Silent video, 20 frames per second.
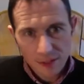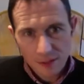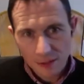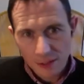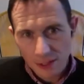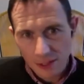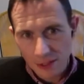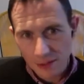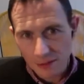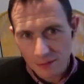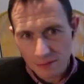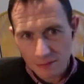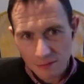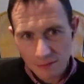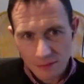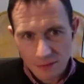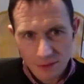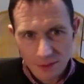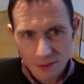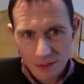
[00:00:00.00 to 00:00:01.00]
in
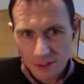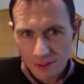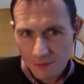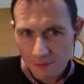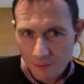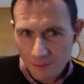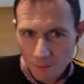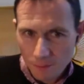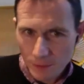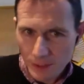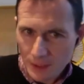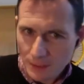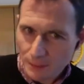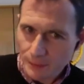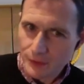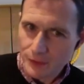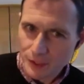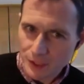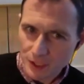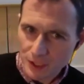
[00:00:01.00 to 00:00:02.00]
different
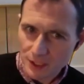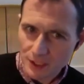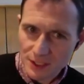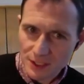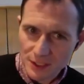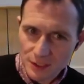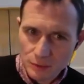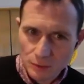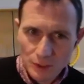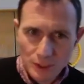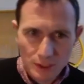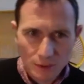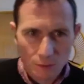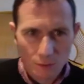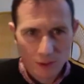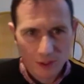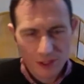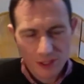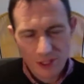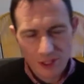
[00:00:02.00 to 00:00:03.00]
people's journeys where you want
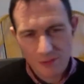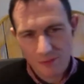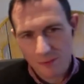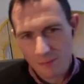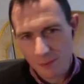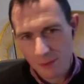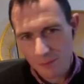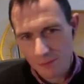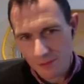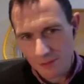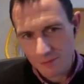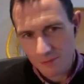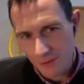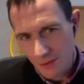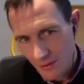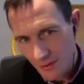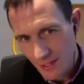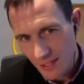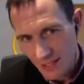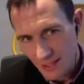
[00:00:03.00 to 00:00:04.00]
to serve them up different
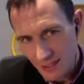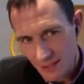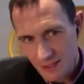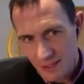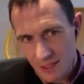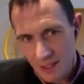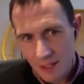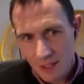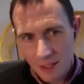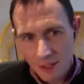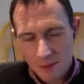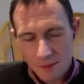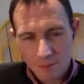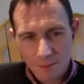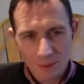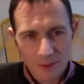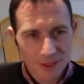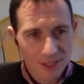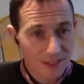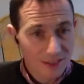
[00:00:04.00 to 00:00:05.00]
things,
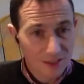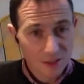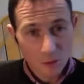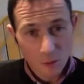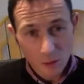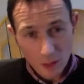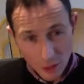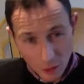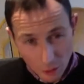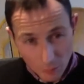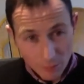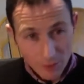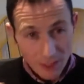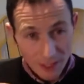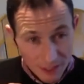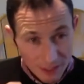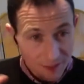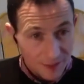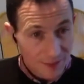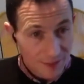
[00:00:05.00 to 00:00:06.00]
but that's quite a
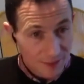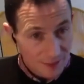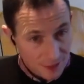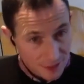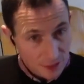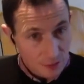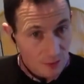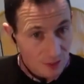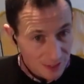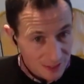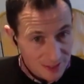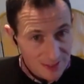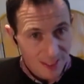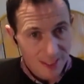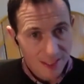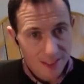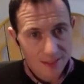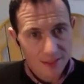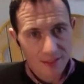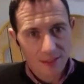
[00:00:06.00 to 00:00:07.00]
complicated thing to
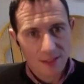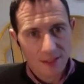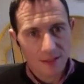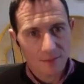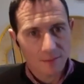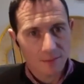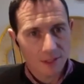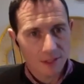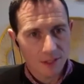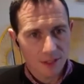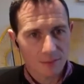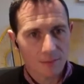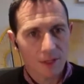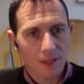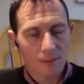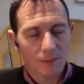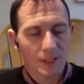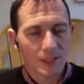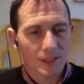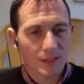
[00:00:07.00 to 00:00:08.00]
understand. At the
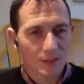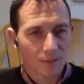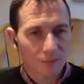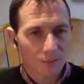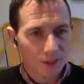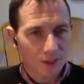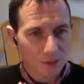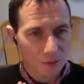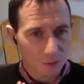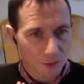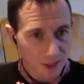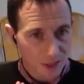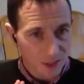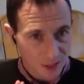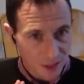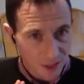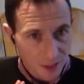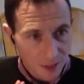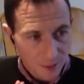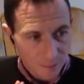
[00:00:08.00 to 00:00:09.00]
moment, I think we just wanted
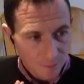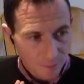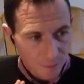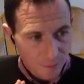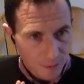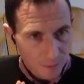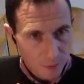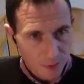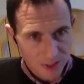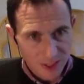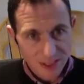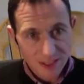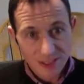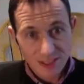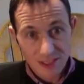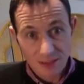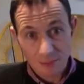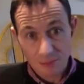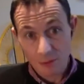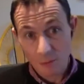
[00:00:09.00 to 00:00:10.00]
to present
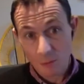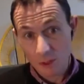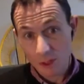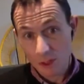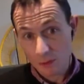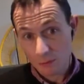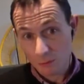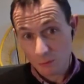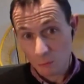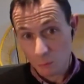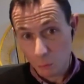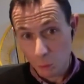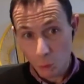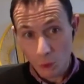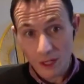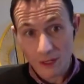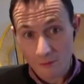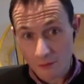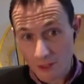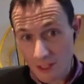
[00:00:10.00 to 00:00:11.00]
something which
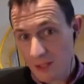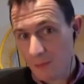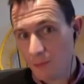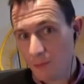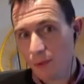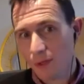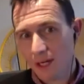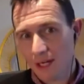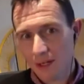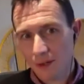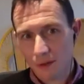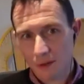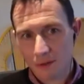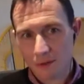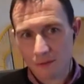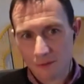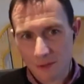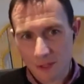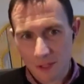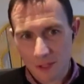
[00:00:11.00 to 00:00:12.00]
we're really proud of,
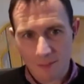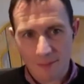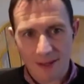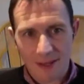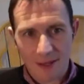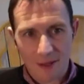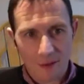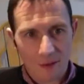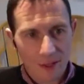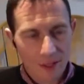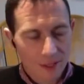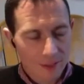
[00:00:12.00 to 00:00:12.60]
about